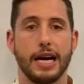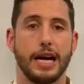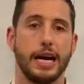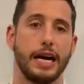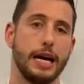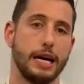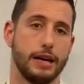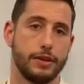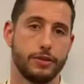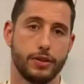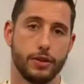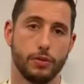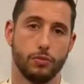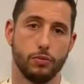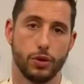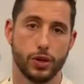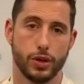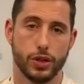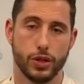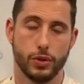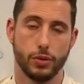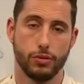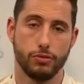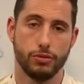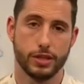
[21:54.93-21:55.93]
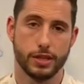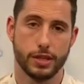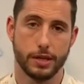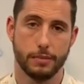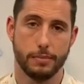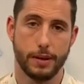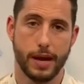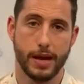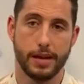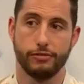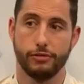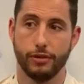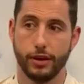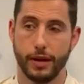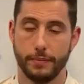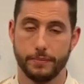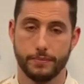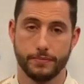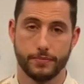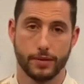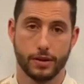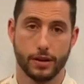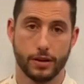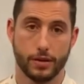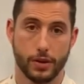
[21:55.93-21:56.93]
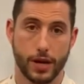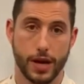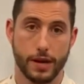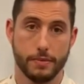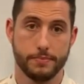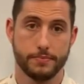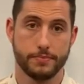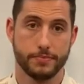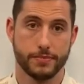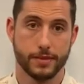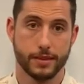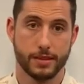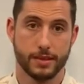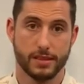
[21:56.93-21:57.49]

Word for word: uh, than what you originally paid for it okay